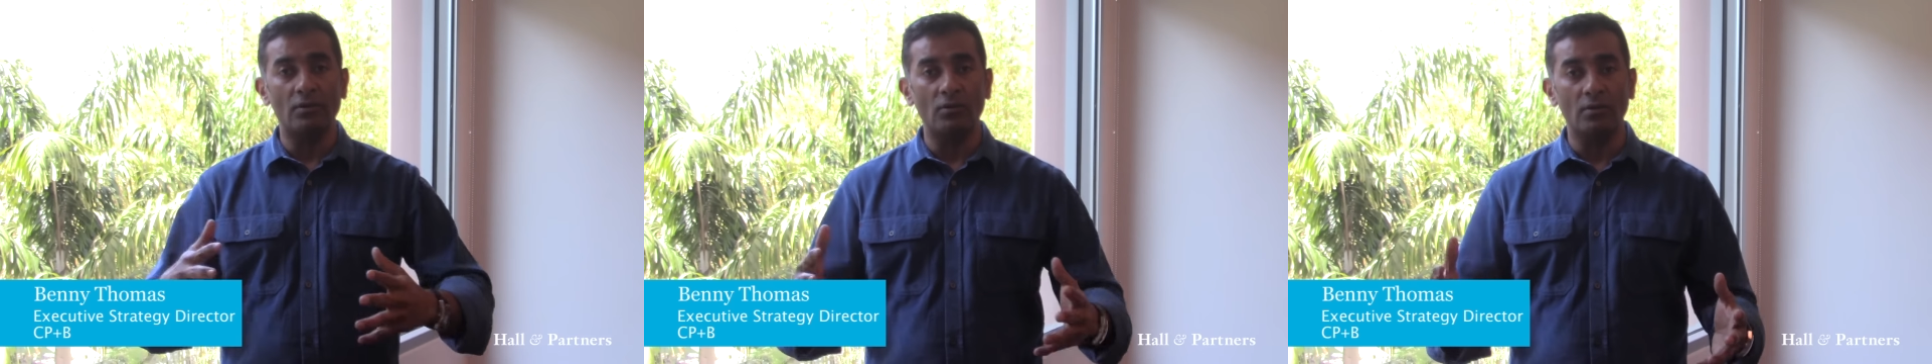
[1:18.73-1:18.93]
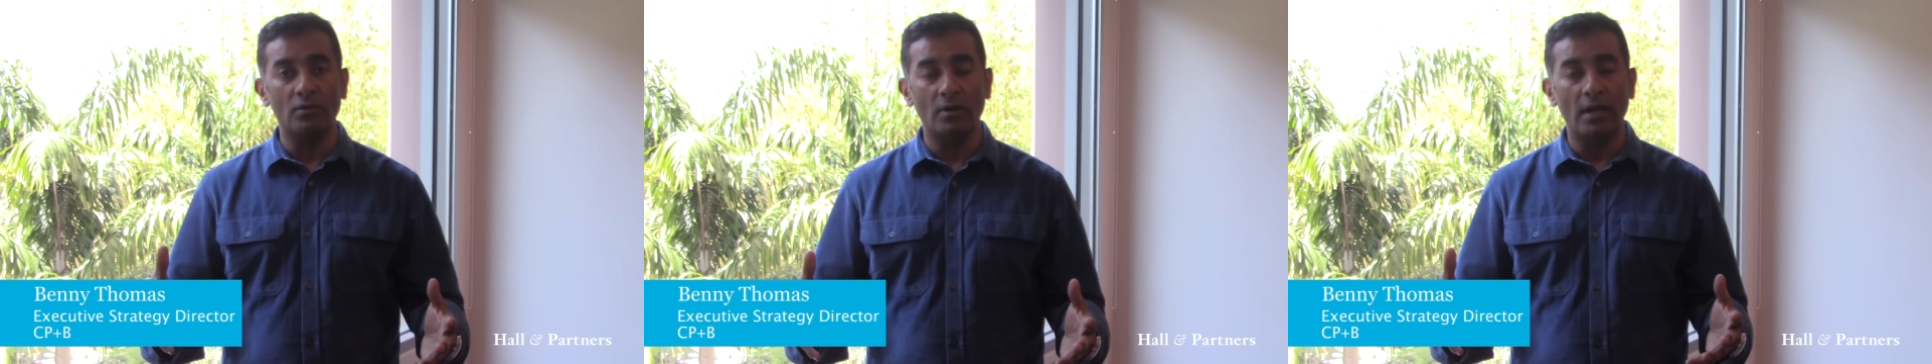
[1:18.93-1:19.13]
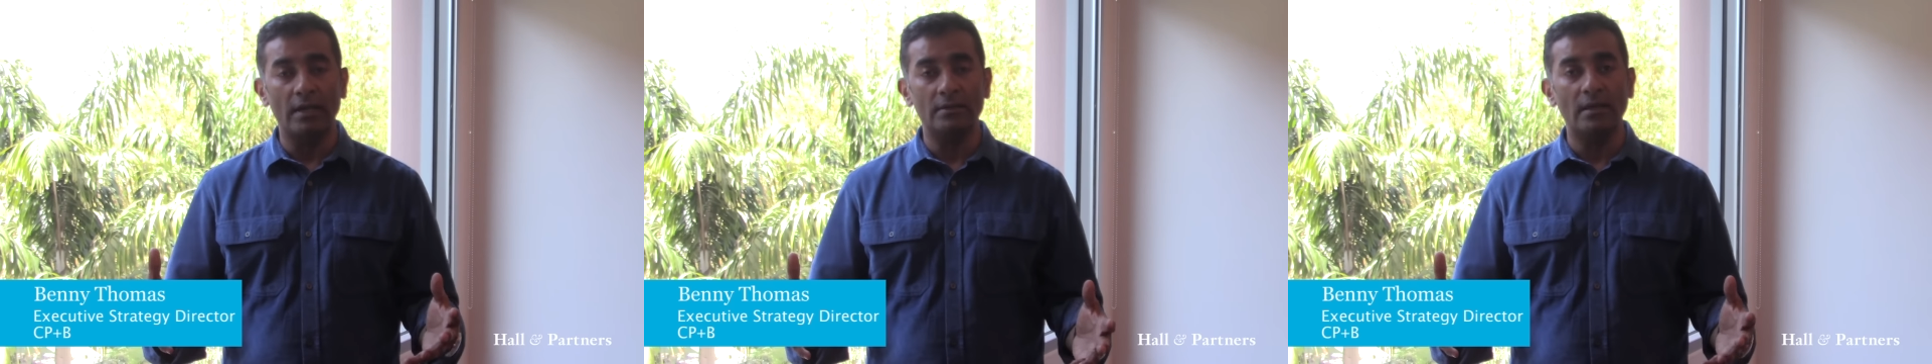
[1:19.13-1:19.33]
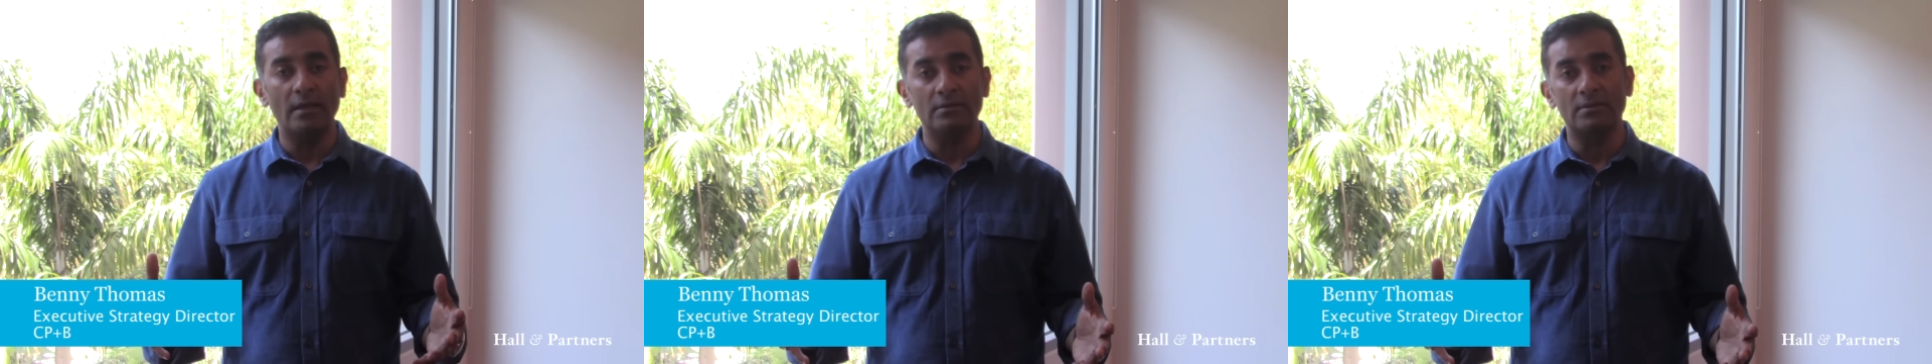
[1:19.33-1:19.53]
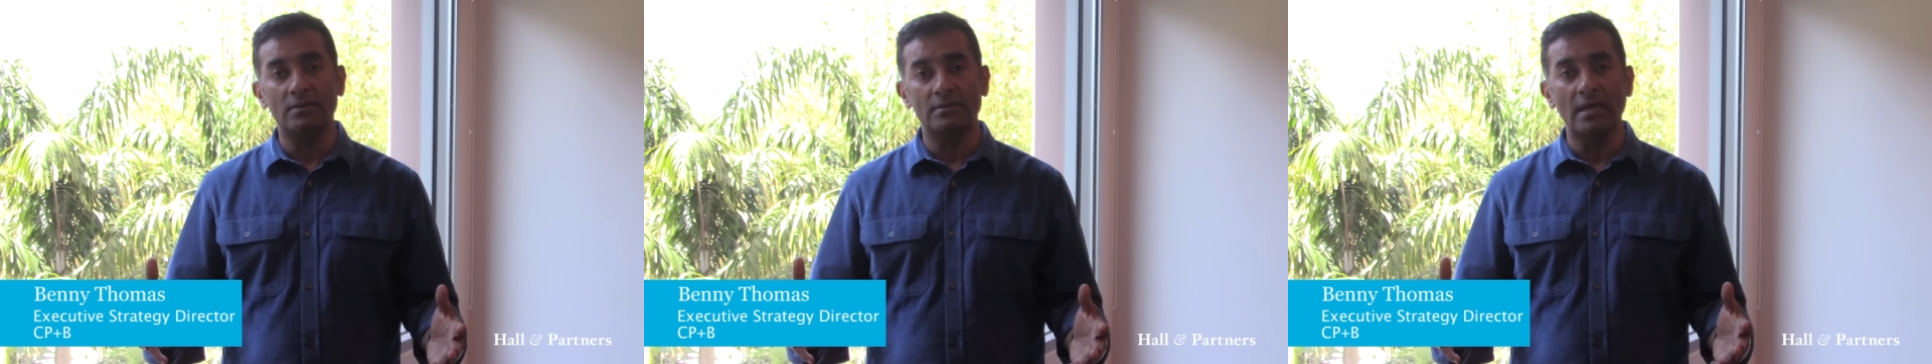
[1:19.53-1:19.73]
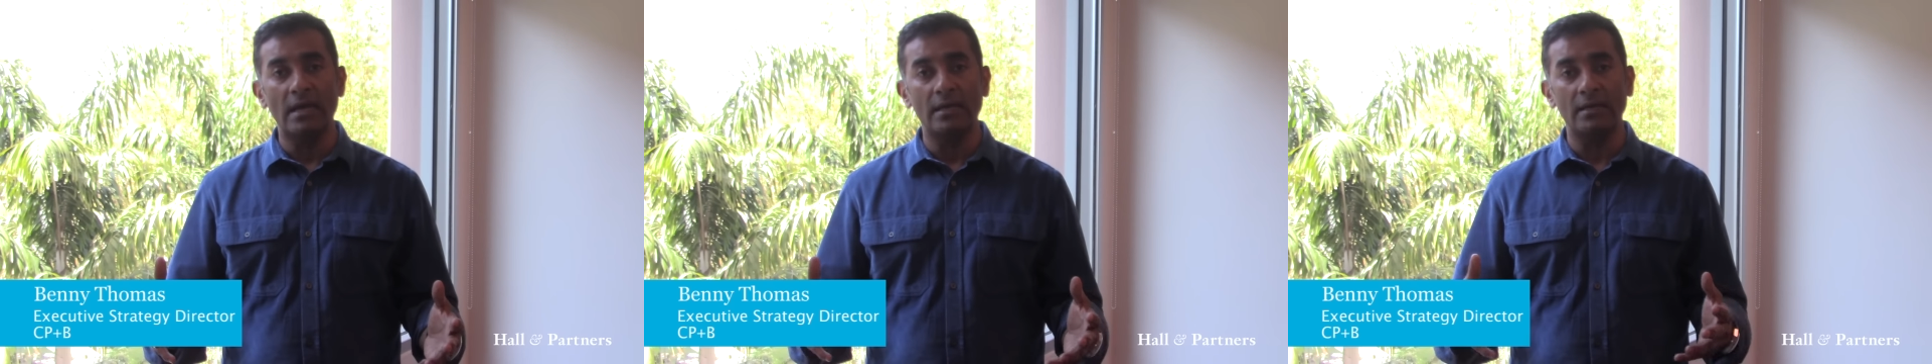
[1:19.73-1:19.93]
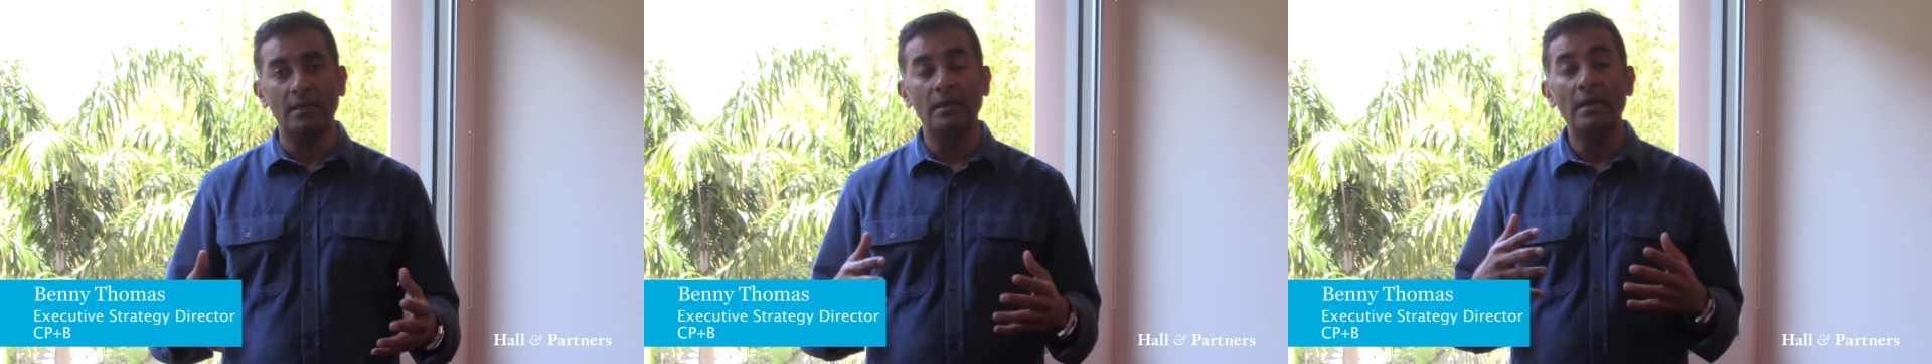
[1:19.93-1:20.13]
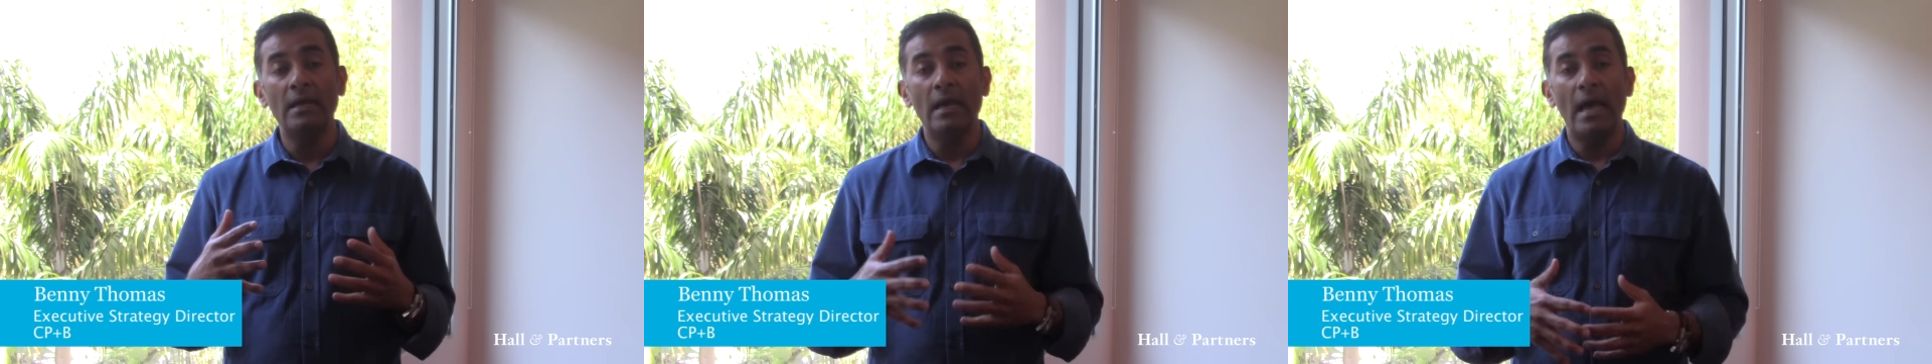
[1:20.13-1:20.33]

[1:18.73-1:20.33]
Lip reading: your and society,